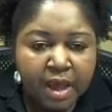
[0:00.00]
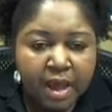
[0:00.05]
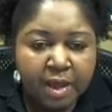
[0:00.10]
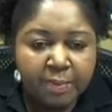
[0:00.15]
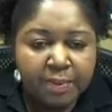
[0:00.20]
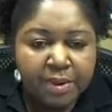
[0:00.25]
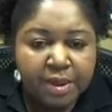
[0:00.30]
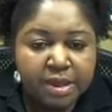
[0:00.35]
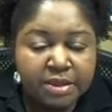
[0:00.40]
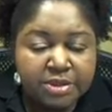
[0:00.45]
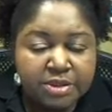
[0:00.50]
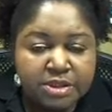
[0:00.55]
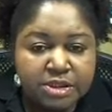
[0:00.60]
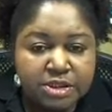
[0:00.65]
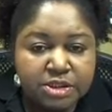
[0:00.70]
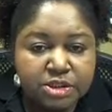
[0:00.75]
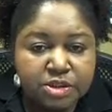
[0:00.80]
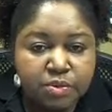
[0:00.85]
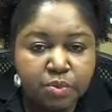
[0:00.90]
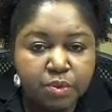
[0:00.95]
And pay
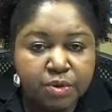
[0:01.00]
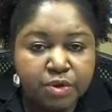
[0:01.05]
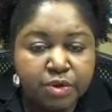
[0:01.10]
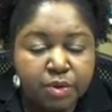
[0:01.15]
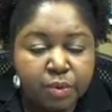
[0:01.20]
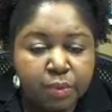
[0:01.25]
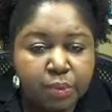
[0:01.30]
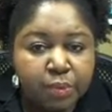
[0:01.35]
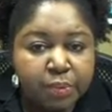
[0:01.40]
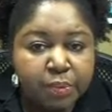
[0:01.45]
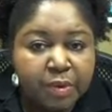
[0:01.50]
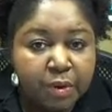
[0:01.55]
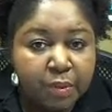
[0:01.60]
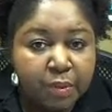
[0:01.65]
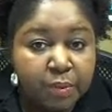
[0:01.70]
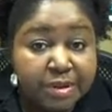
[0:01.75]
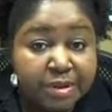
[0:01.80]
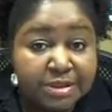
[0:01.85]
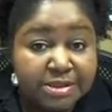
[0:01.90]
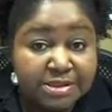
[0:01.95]
attention when
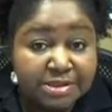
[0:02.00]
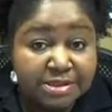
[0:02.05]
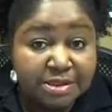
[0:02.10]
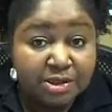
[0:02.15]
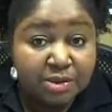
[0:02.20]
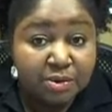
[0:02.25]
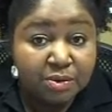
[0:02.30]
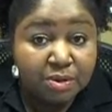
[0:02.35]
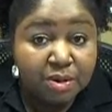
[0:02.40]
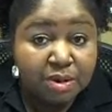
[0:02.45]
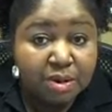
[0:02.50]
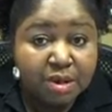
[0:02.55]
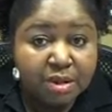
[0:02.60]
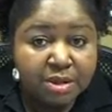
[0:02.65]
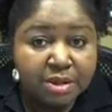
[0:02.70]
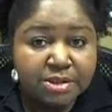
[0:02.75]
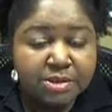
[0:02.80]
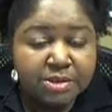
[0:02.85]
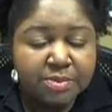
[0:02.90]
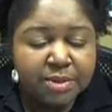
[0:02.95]
they're rinsing you
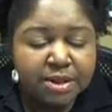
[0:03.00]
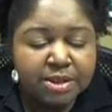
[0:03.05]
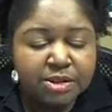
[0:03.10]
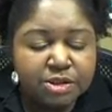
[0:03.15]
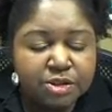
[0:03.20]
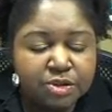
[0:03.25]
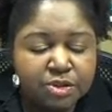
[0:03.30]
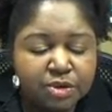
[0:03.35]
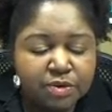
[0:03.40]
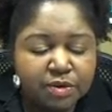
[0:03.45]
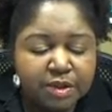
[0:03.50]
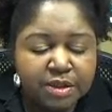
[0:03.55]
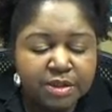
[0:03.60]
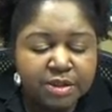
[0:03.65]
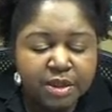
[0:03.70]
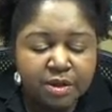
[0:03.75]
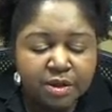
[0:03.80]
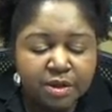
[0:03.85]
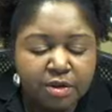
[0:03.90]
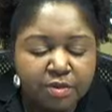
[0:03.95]
to make sure
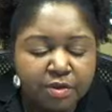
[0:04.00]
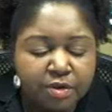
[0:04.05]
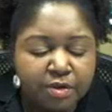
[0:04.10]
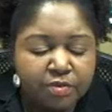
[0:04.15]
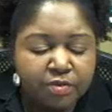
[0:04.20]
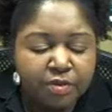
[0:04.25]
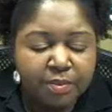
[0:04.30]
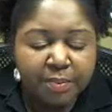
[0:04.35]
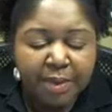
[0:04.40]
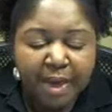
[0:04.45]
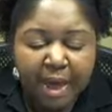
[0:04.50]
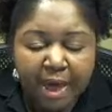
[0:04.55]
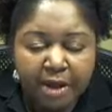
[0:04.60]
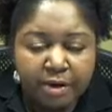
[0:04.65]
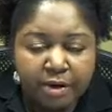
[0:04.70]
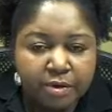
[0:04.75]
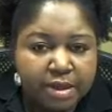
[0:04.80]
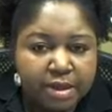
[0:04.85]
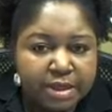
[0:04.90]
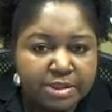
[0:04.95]
that the
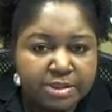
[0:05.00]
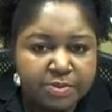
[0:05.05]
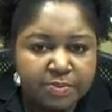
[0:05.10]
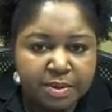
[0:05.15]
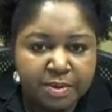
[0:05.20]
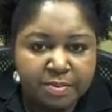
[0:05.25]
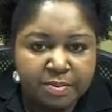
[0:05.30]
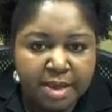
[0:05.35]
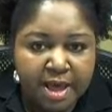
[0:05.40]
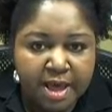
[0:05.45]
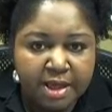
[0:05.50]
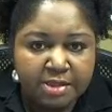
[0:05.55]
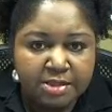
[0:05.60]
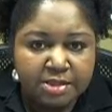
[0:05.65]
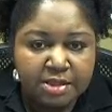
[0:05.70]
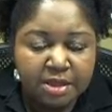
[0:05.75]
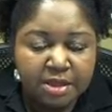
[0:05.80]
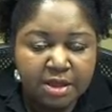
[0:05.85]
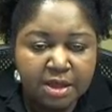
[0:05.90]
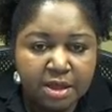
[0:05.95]
pattern has been met.
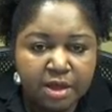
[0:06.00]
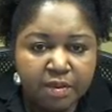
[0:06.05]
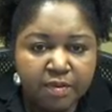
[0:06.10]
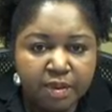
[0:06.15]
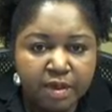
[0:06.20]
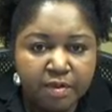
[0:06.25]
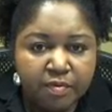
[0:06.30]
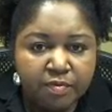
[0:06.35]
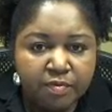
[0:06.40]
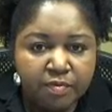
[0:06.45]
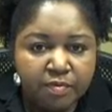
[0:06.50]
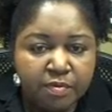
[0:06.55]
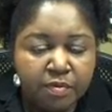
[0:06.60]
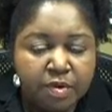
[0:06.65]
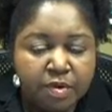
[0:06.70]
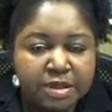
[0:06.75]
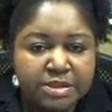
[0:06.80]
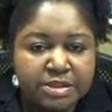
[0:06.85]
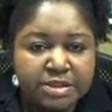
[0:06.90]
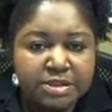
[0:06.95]
They
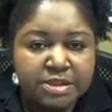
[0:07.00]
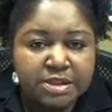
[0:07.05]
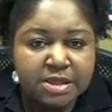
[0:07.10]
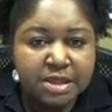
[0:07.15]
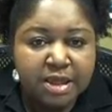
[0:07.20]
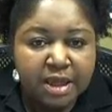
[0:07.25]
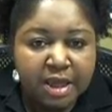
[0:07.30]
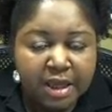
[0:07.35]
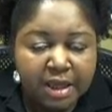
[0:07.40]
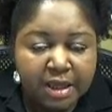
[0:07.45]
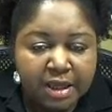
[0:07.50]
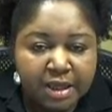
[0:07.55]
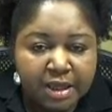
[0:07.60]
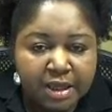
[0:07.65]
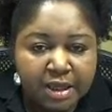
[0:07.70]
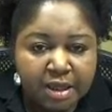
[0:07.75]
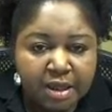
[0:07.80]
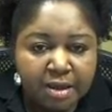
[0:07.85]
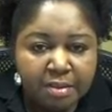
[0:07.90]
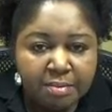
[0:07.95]
rinse the neck.
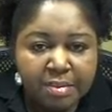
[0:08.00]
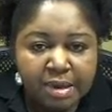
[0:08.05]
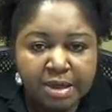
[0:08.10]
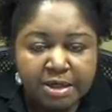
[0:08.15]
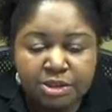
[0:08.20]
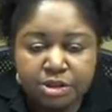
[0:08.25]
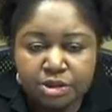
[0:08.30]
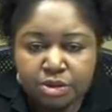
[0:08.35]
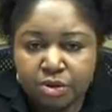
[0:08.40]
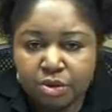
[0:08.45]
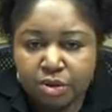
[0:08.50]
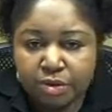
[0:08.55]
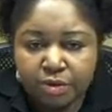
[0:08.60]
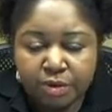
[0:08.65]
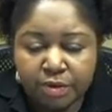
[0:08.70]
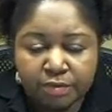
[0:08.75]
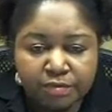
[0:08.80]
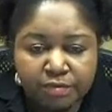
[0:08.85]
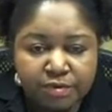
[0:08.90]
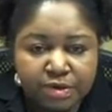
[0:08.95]
Make sure
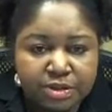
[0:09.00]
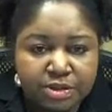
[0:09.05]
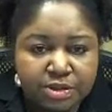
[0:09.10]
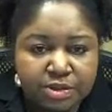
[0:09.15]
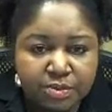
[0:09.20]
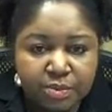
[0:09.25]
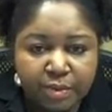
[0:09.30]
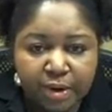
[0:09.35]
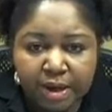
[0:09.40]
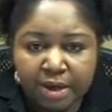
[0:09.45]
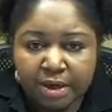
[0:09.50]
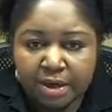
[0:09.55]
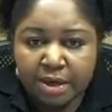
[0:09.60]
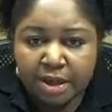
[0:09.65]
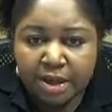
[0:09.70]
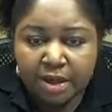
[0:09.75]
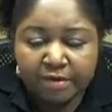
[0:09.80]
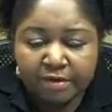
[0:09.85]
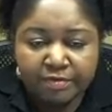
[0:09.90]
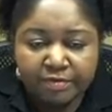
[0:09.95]
they rinse the right
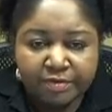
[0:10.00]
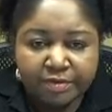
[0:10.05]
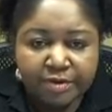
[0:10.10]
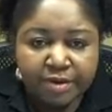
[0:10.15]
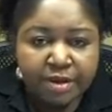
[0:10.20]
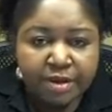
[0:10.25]
and left.